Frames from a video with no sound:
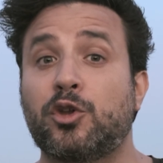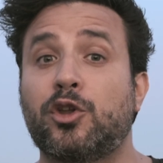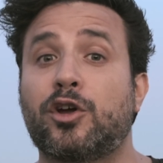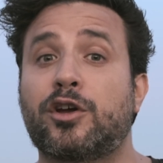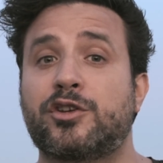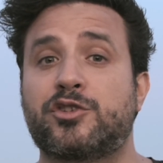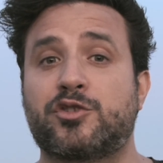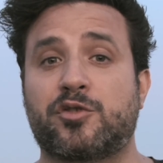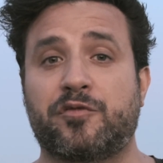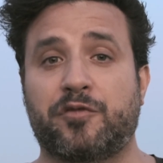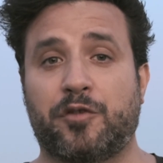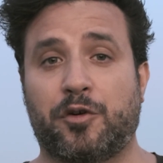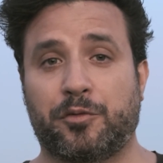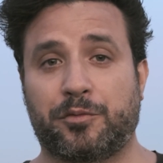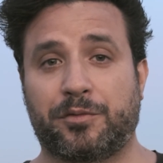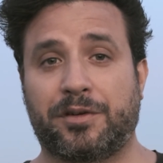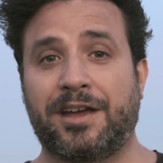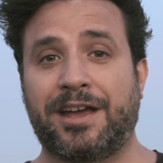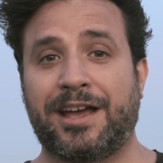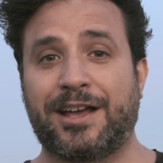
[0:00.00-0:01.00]
look at your
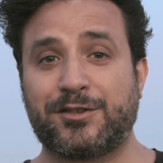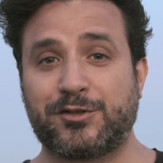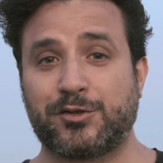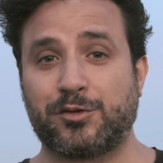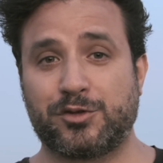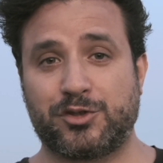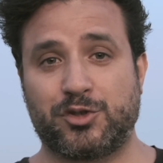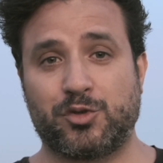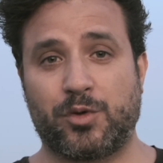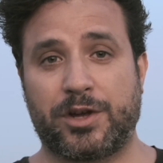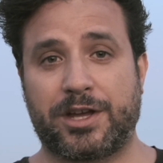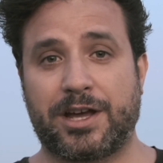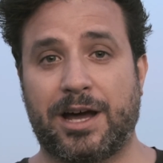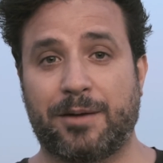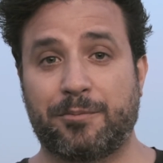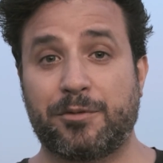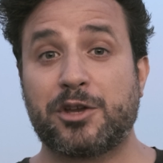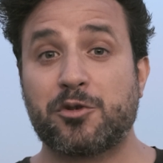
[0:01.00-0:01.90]
phone as soon as you wake up.